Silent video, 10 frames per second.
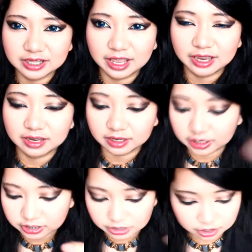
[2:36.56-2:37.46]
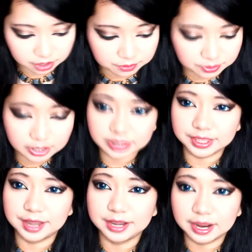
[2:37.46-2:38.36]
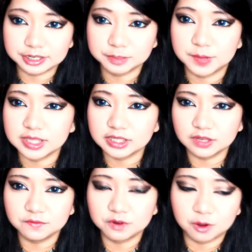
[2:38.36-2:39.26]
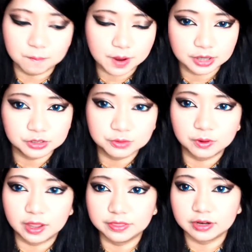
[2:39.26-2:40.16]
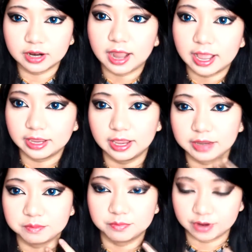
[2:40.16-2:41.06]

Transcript: like it's not really that expensive compared to other high-end